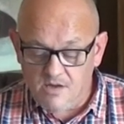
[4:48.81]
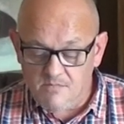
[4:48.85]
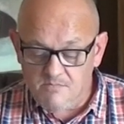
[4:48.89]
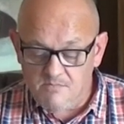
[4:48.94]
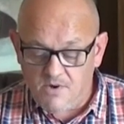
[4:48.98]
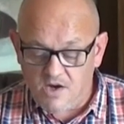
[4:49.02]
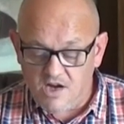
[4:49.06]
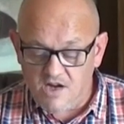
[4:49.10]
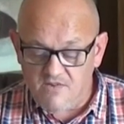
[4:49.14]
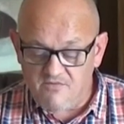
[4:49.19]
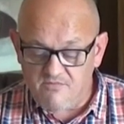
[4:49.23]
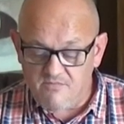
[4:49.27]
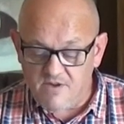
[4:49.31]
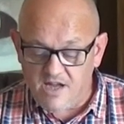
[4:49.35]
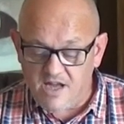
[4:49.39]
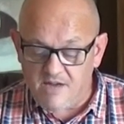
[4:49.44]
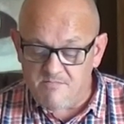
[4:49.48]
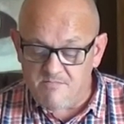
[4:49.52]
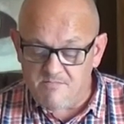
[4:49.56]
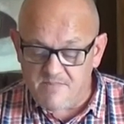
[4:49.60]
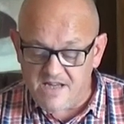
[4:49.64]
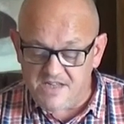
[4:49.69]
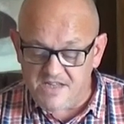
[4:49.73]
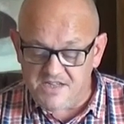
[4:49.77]
My
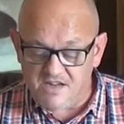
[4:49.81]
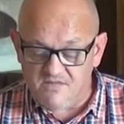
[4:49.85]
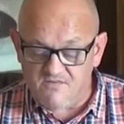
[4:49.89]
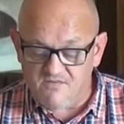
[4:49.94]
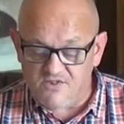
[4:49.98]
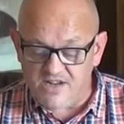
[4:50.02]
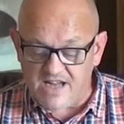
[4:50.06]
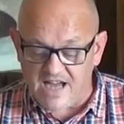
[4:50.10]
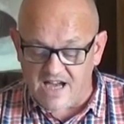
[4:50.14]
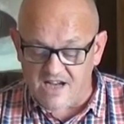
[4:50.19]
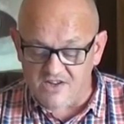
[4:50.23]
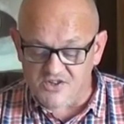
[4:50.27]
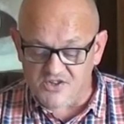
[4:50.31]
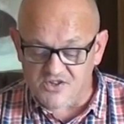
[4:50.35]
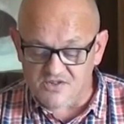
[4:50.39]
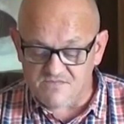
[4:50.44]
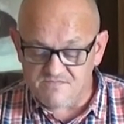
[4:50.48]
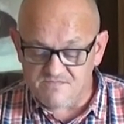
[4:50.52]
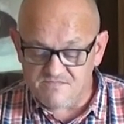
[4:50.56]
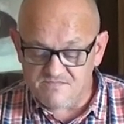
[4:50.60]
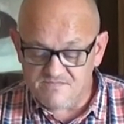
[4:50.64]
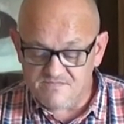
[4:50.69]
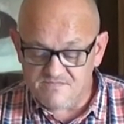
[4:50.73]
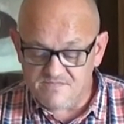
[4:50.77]
immediate
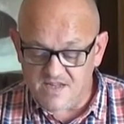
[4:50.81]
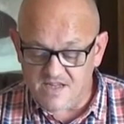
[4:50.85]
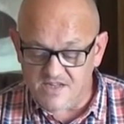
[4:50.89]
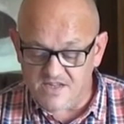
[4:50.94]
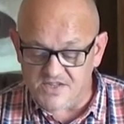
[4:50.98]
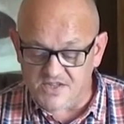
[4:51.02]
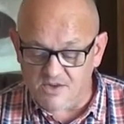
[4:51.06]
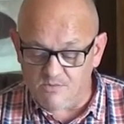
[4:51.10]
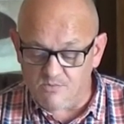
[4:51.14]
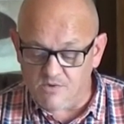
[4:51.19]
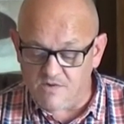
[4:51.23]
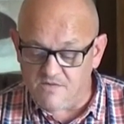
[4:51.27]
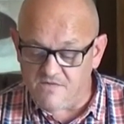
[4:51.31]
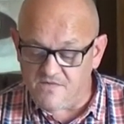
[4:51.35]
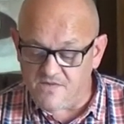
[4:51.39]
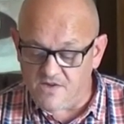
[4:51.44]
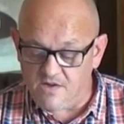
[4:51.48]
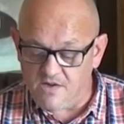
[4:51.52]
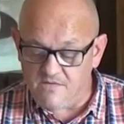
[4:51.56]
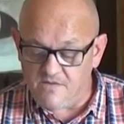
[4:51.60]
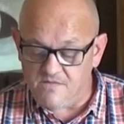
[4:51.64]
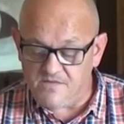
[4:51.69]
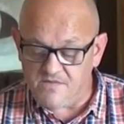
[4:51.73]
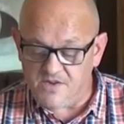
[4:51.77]
reaction is that with
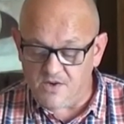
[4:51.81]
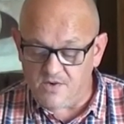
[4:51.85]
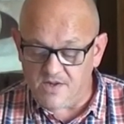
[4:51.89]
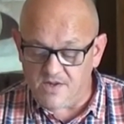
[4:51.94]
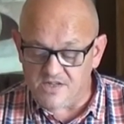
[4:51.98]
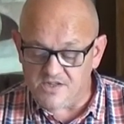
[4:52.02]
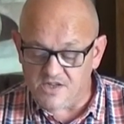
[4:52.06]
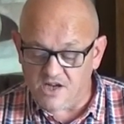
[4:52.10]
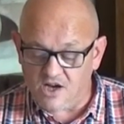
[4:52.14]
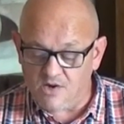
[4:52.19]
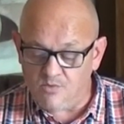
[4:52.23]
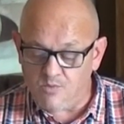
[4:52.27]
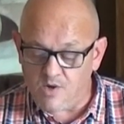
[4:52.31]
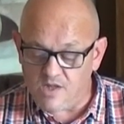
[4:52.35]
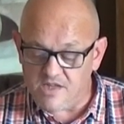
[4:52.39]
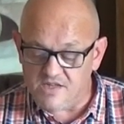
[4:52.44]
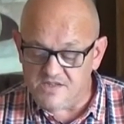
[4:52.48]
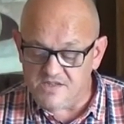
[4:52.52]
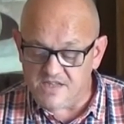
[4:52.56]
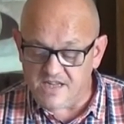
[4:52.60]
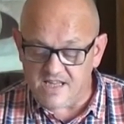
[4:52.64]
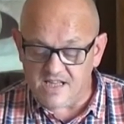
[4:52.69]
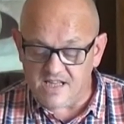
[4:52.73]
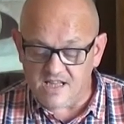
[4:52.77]
further viewings I will
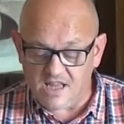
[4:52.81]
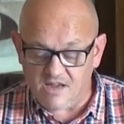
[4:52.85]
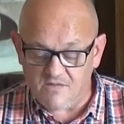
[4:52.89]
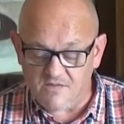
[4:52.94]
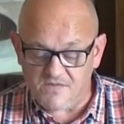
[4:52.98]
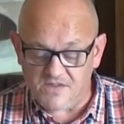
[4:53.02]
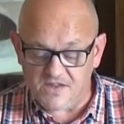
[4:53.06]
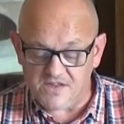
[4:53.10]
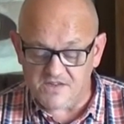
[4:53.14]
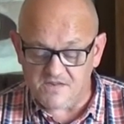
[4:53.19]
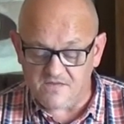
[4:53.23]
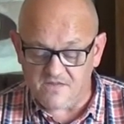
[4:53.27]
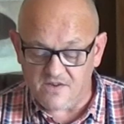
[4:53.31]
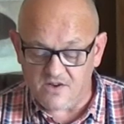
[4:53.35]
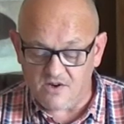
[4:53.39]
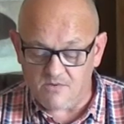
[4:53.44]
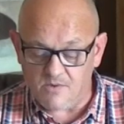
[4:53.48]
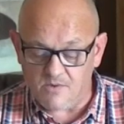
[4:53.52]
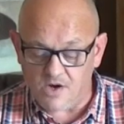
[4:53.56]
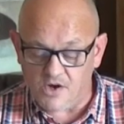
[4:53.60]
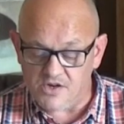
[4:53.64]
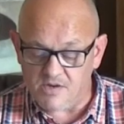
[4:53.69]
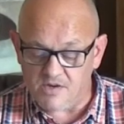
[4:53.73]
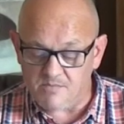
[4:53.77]
indeed love this
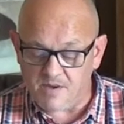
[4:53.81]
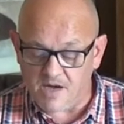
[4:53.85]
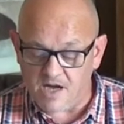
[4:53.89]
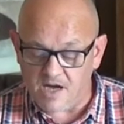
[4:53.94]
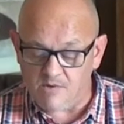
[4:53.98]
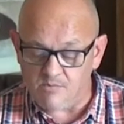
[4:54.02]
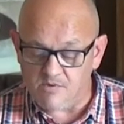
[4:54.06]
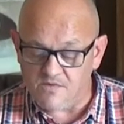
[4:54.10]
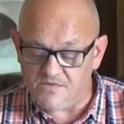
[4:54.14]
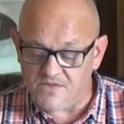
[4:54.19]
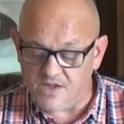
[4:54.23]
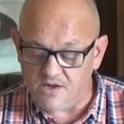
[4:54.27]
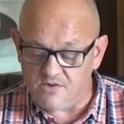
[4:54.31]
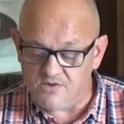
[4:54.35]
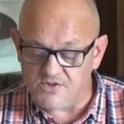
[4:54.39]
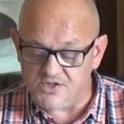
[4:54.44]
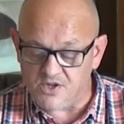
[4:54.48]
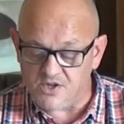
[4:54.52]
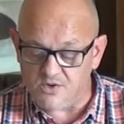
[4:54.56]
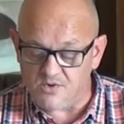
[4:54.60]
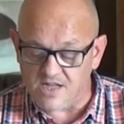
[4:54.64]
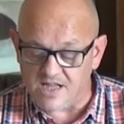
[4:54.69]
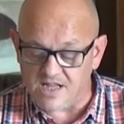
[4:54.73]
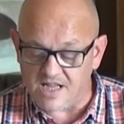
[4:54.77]
film on a par with those
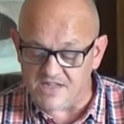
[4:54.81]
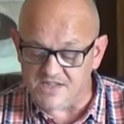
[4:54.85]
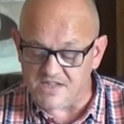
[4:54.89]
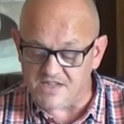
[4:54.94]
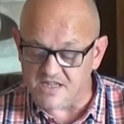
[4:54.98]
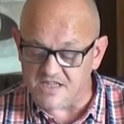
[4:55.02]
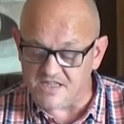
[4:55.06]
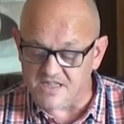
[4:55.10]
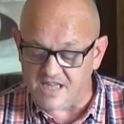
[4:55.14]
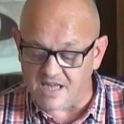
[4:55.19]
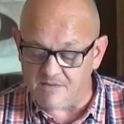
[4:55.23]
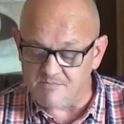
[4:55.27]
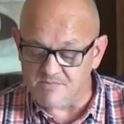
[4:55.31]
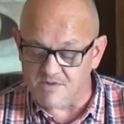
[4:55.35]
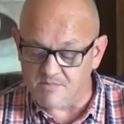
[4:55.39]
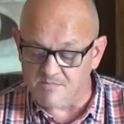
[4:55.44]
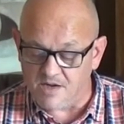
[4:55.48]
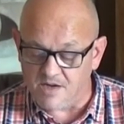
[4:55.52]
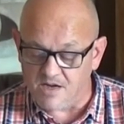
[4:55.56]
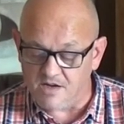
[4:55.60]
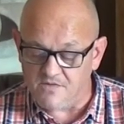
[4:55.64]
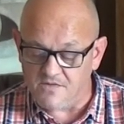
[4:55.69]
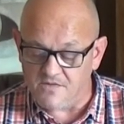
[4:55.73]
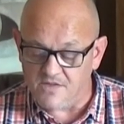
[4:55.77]
two classics named
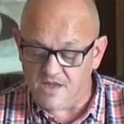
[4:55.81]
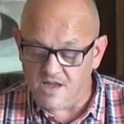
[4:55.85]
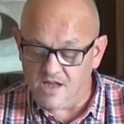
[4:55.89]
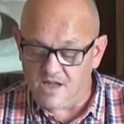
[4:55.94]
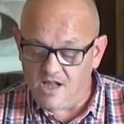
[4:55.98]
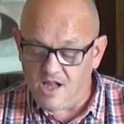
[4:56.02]
above,